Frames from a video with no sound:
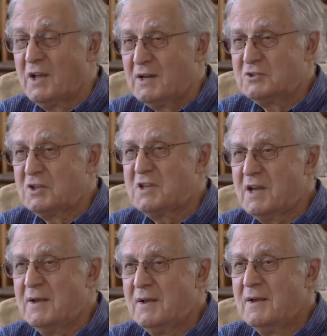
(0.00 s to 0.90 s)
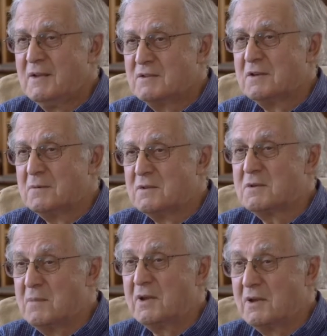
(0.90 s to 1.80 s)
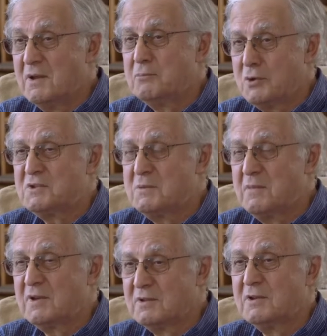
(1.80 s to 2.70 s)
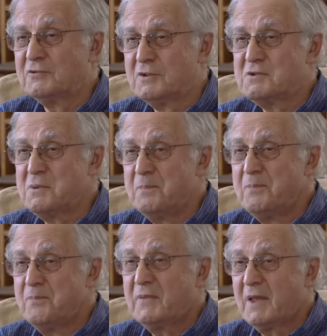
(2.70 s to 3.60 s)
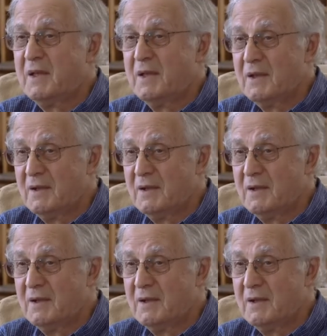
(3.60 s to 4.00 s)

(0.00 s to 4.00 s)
larger to, to, to make an imprint, to make a difference. Which flies